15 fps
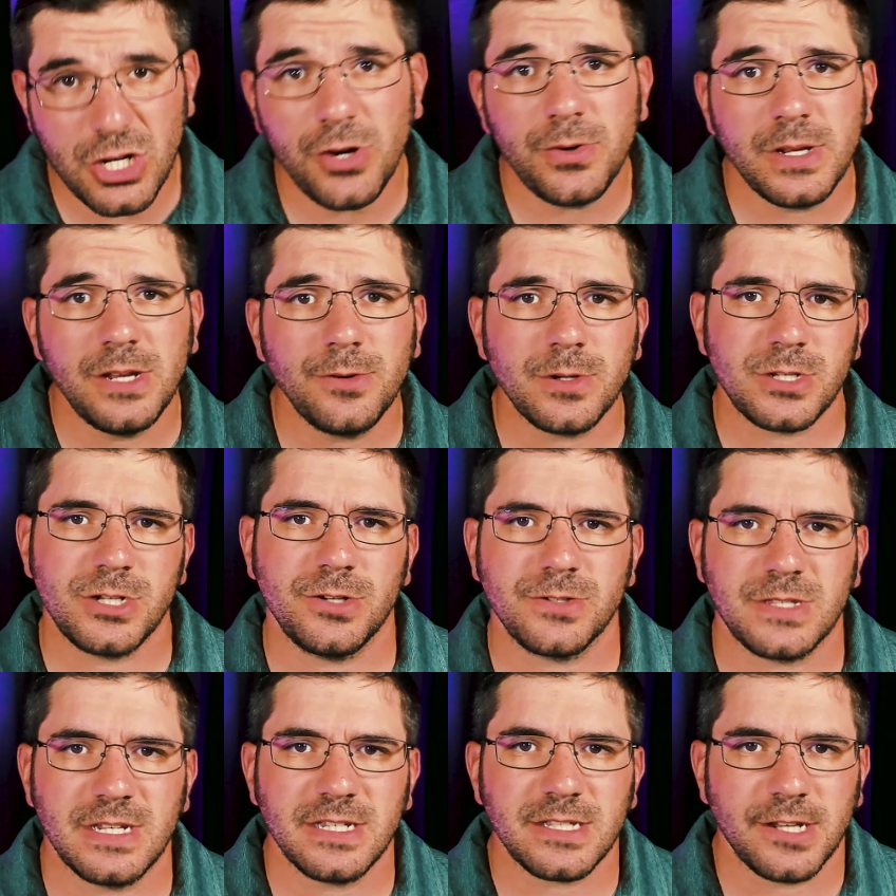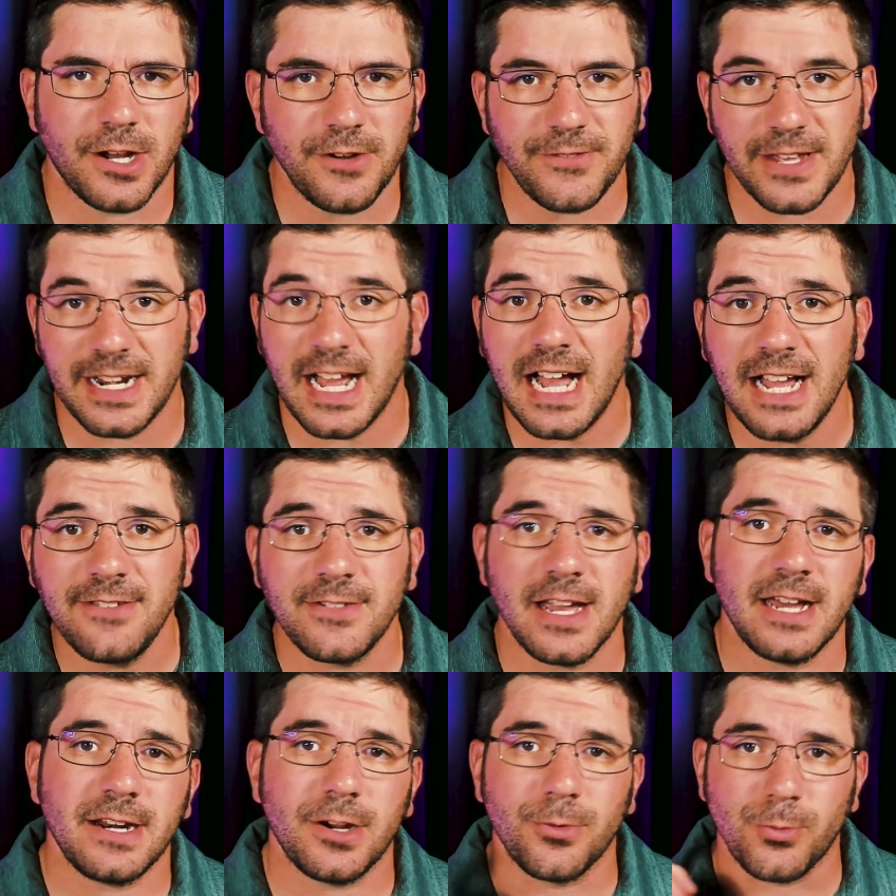here with Joe's Disc Golf, and I've
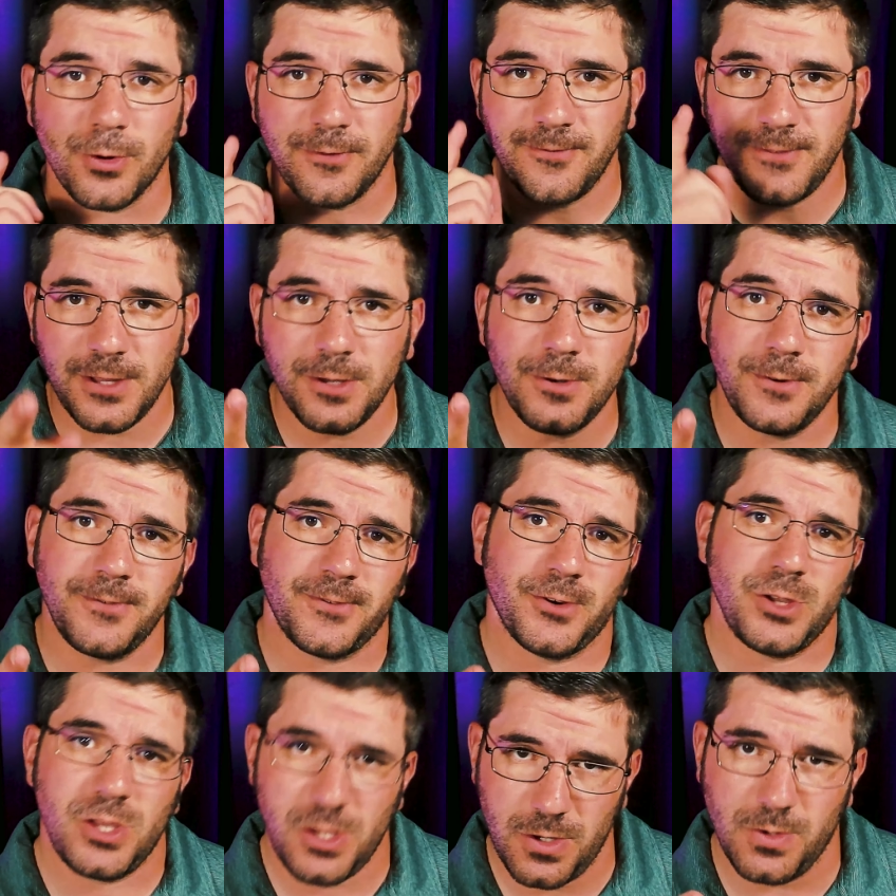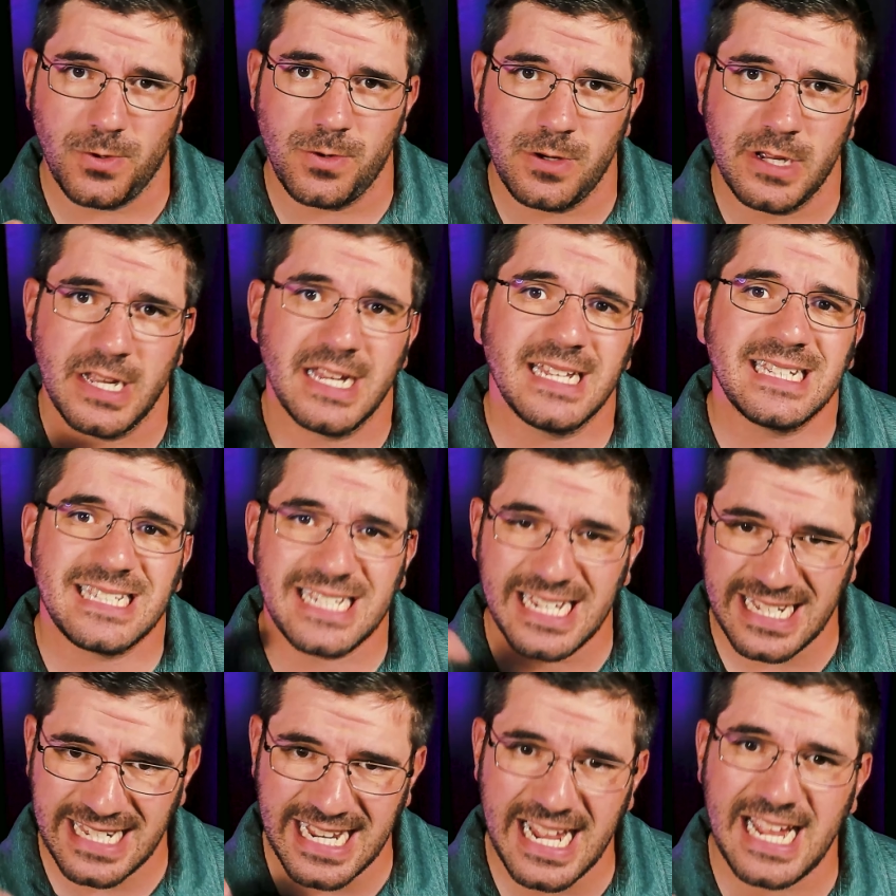got a review for you
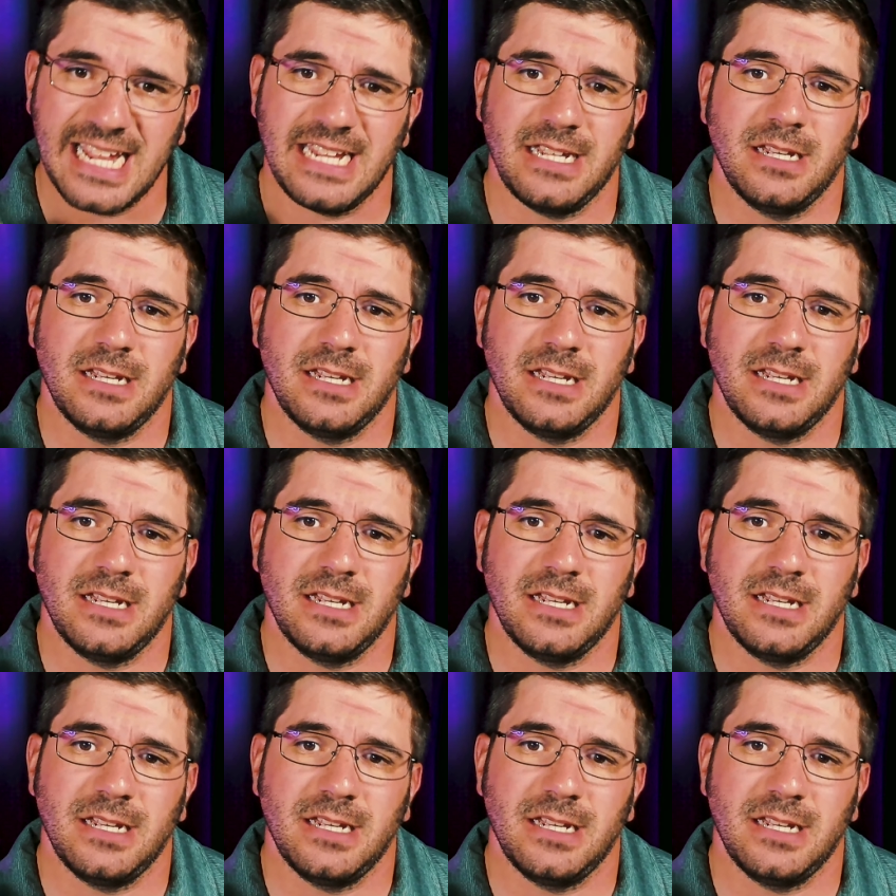today.